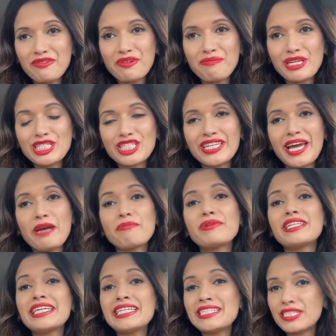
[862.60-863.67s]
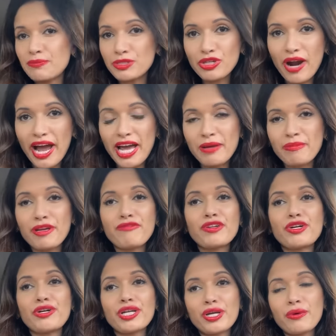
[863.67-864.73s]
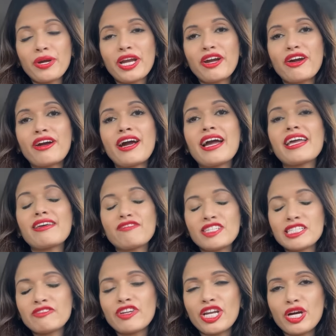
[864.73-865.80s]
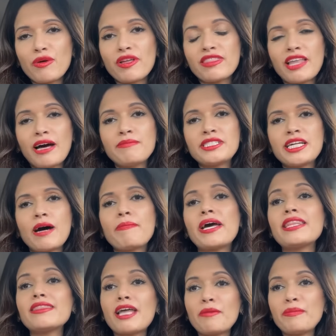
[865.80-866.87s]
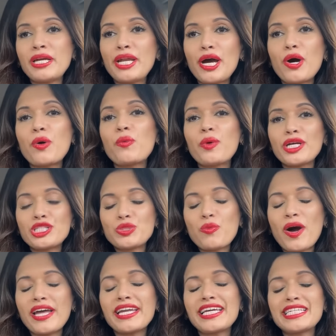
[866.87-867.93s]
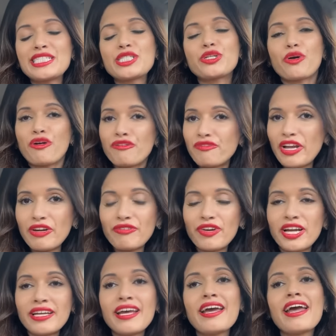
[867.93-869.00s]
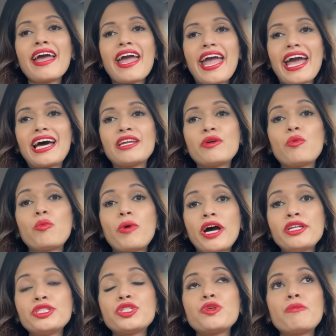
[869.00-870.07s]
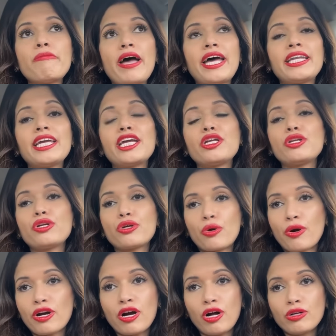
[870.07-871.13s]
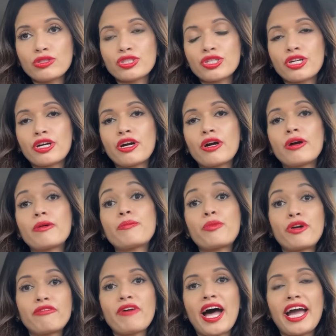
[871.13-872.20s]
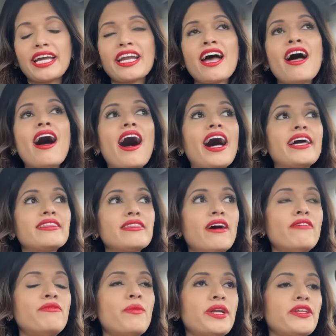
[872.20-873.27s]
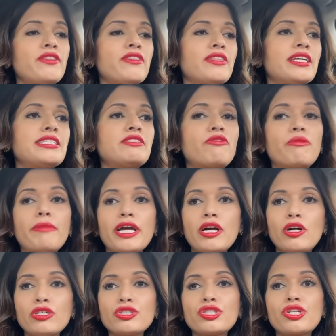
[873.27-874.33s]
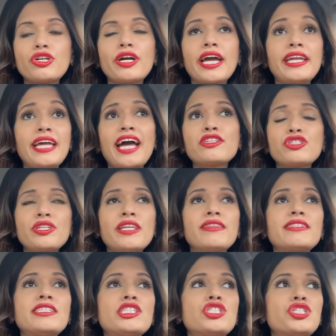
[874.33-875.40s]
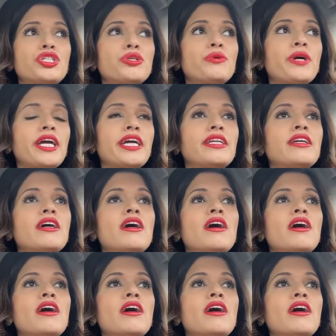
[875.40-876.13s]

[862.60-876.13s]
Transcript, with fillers: for me today. Please subscribe if you're new here. Give this video a thumbs up and let me know which one is your favorite and what do men in your culture provide. I love one of the things from my culture, and actually this is true in